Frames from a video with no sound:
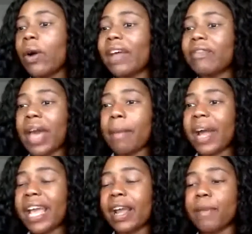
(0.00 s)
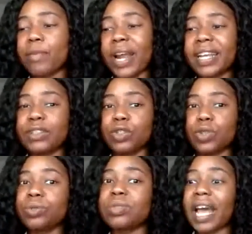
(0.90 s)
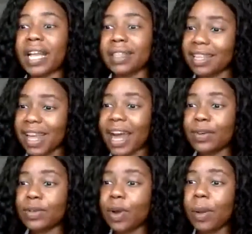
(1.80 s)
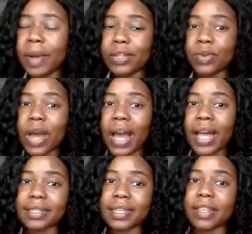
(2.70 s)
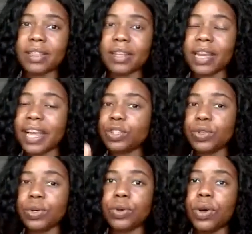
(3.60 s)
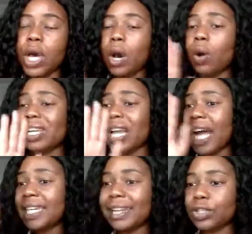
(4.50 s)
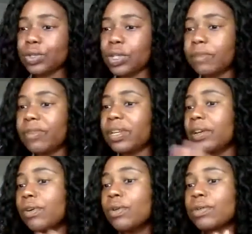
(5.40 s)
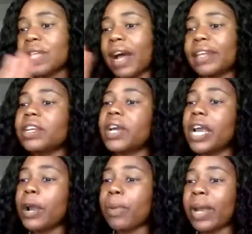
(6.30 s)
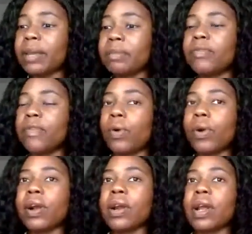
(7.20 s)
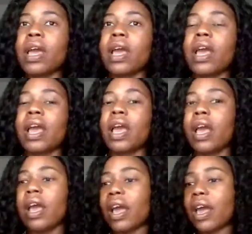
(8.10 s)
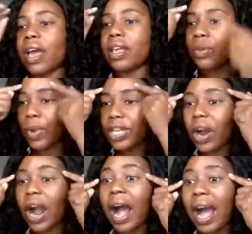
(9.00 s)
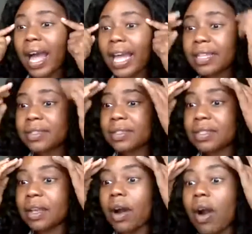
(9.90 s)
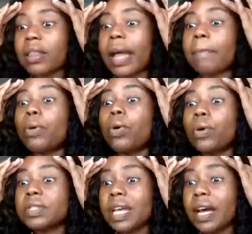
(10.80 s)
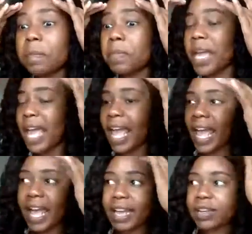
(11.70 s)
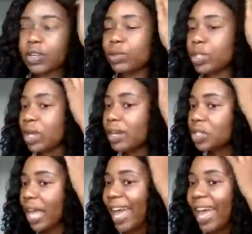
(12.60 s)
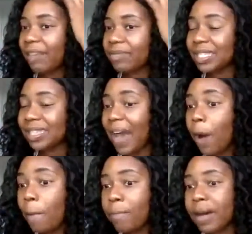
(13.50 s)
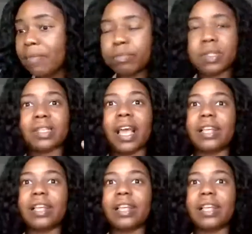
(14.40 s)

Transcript: had my hair braided too tightly. I don't know about you guys in the natural or non-natural community who's gotten your hair braided before. When your eyes are like pulled up and you start to have scalp bumps and